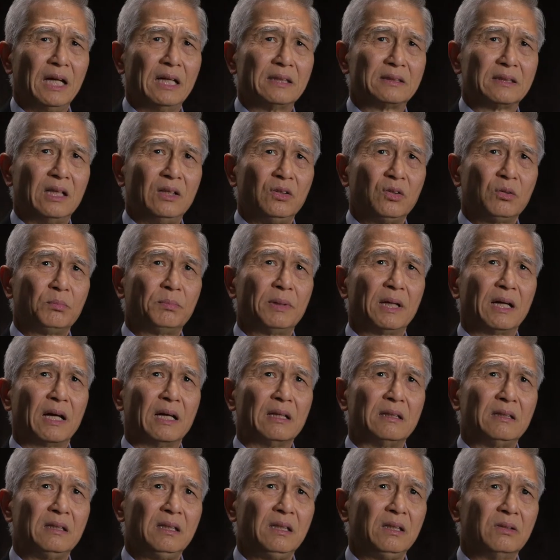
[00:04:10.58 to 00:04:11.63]
As I look back,
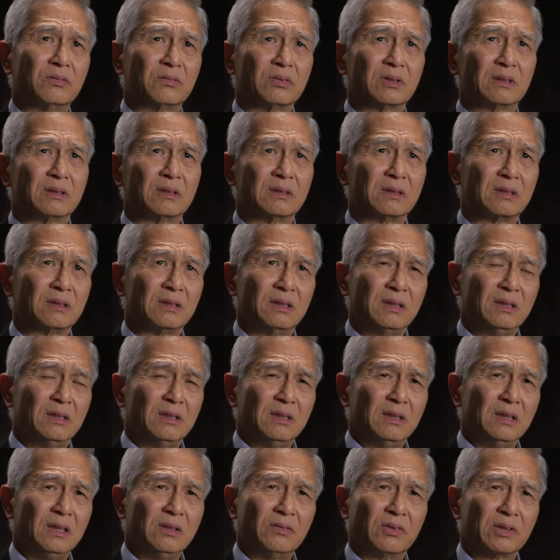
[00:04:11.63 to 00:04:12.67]
I think it was
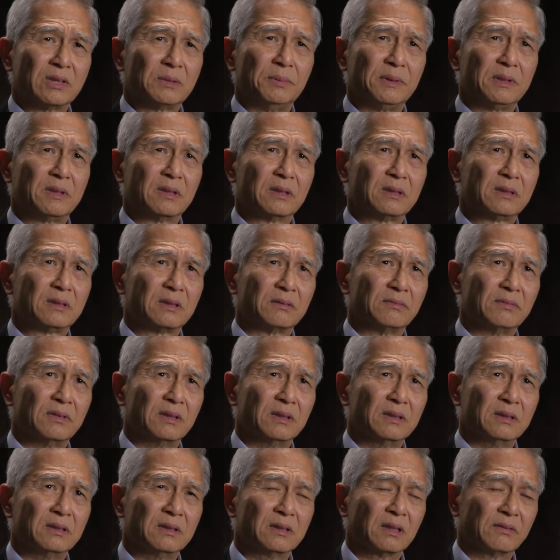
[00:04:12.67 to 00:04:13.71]
because
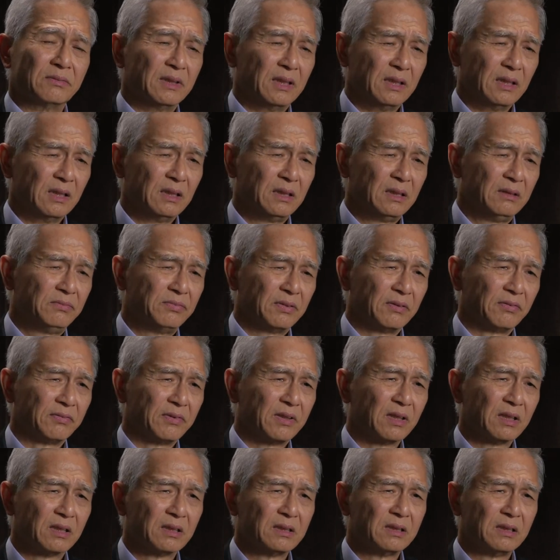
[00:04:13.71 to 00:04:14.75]
of the love of
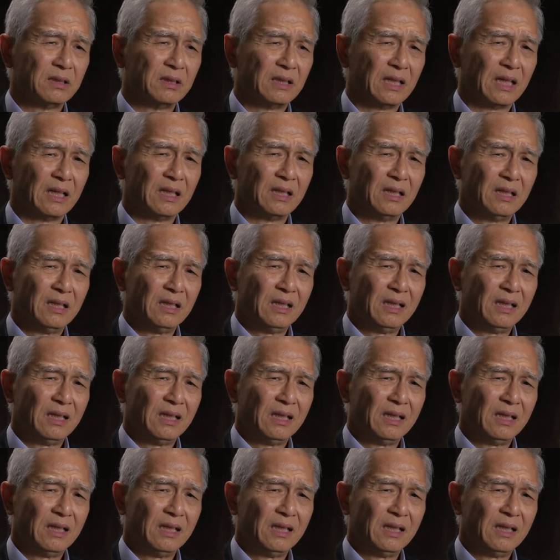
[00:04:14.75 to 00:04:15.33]
God that